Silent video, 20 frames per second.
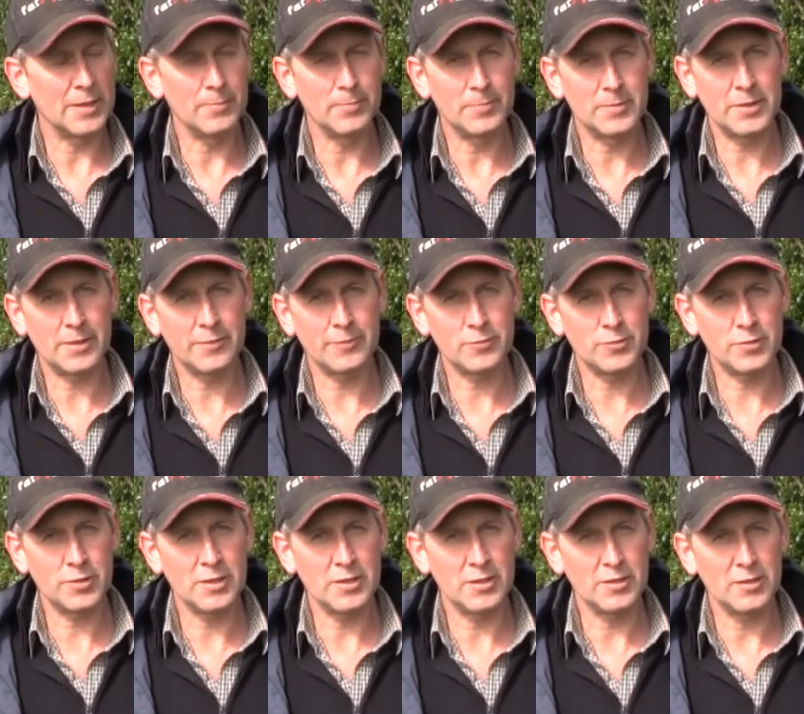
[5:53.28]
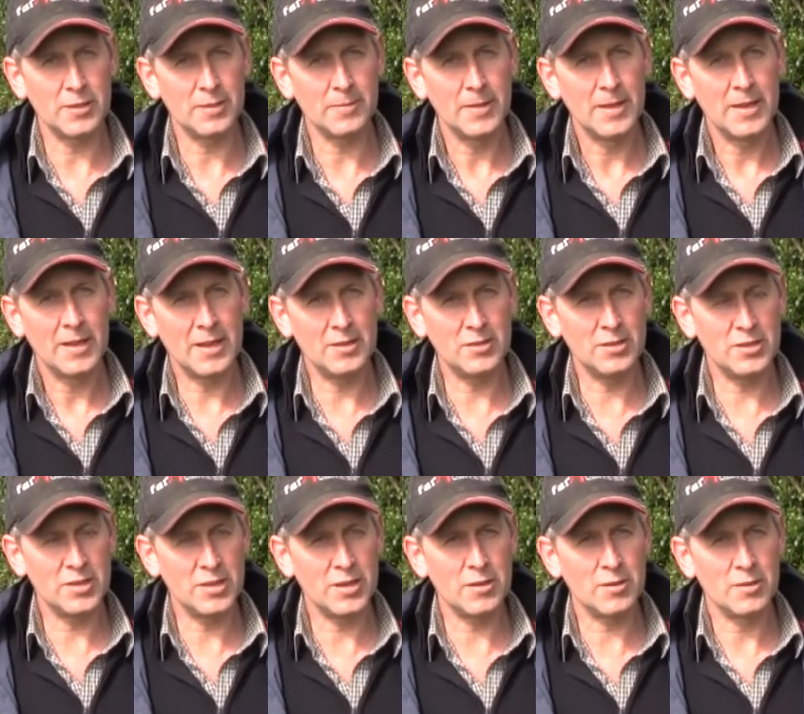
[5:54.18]
tough tree, and the
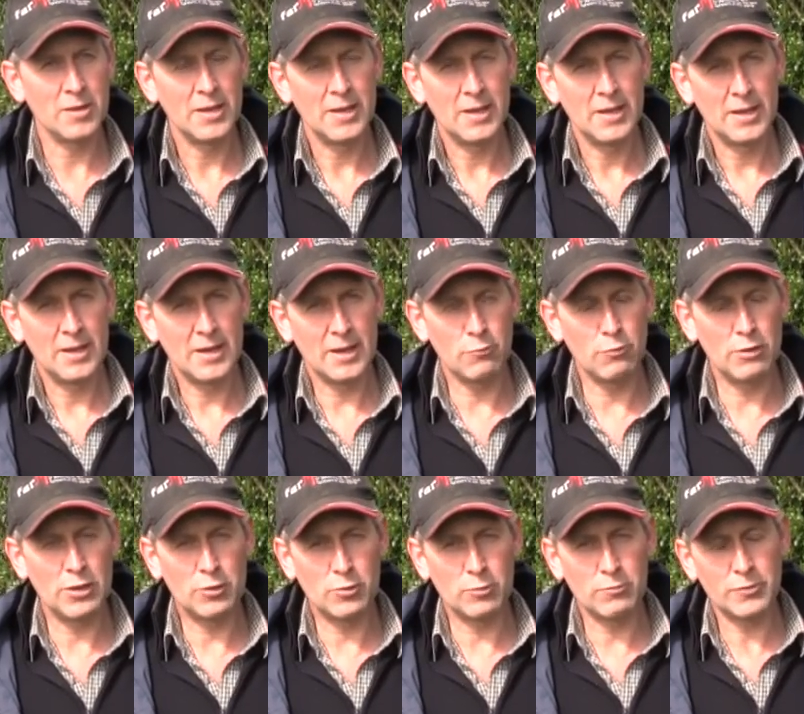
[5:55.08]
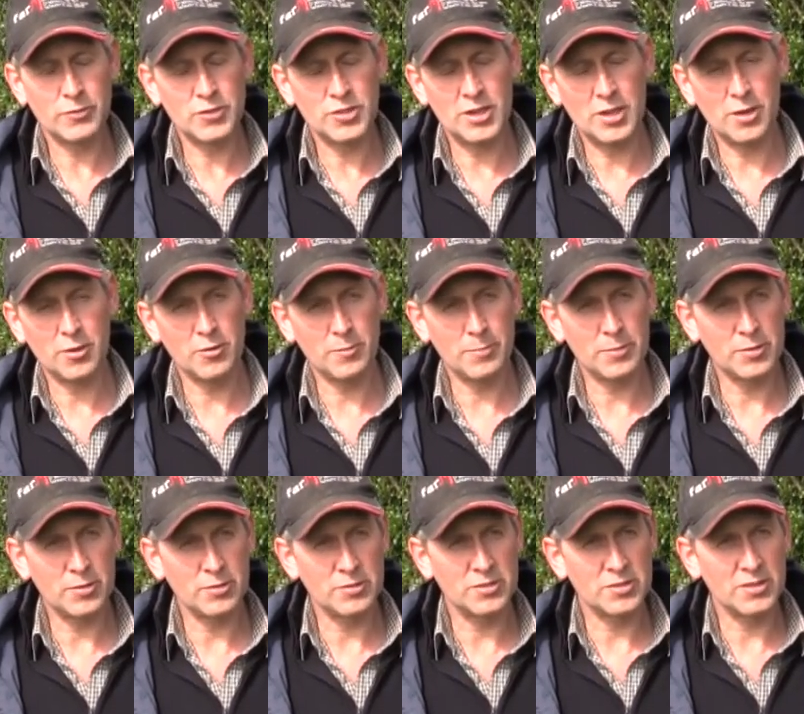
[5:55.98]
deer are really good with shelter
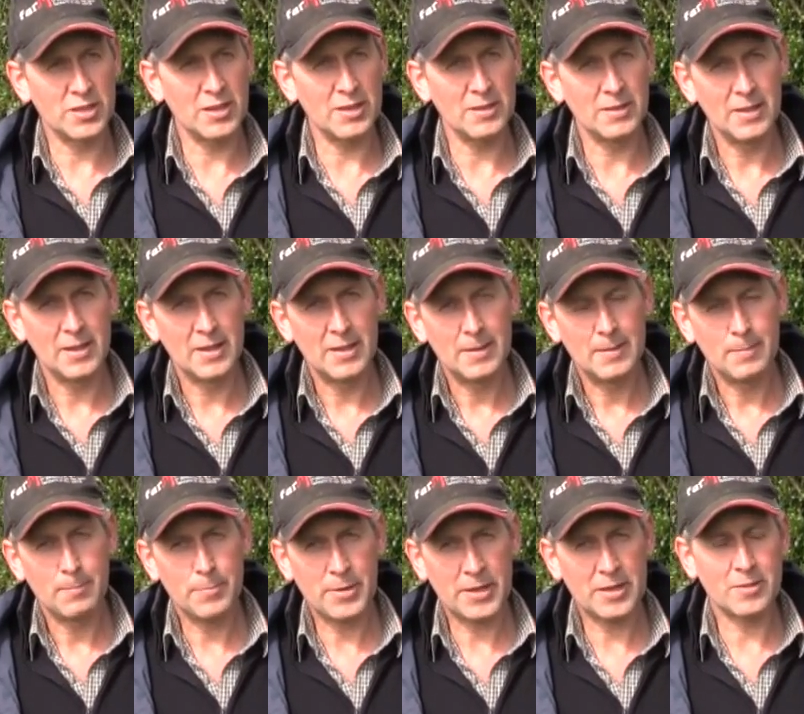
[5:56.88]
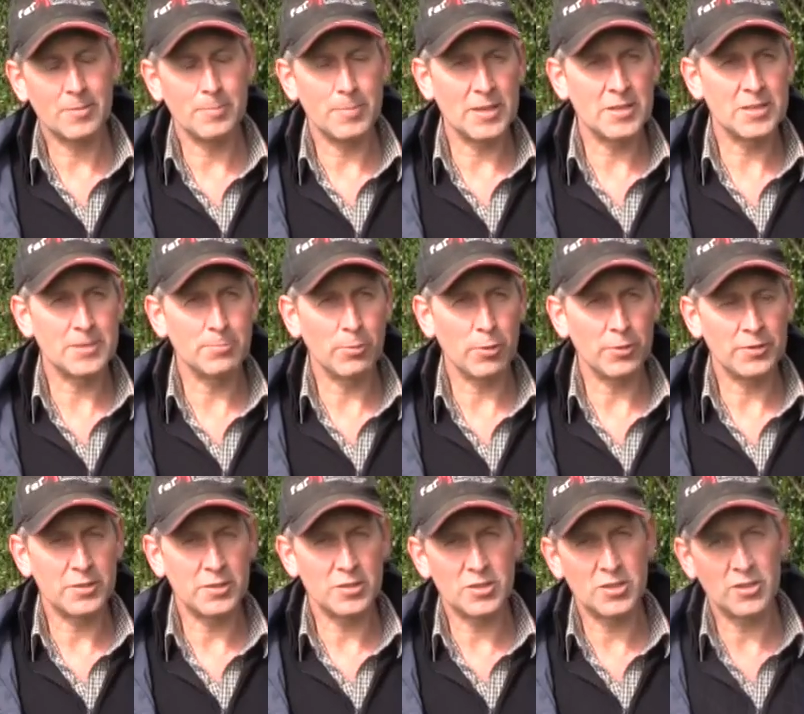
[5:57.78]
because they pick the best spot
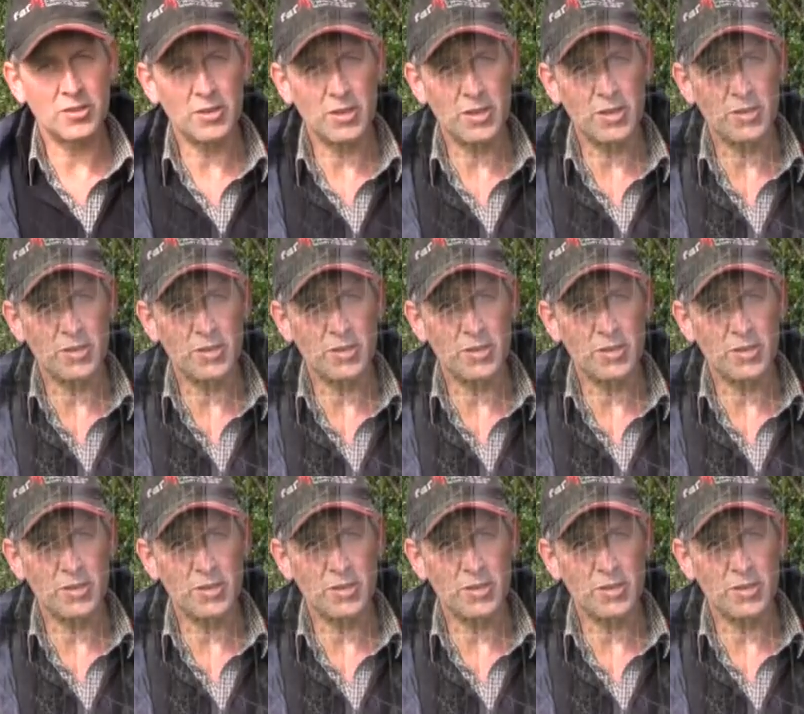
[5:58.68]
to sit near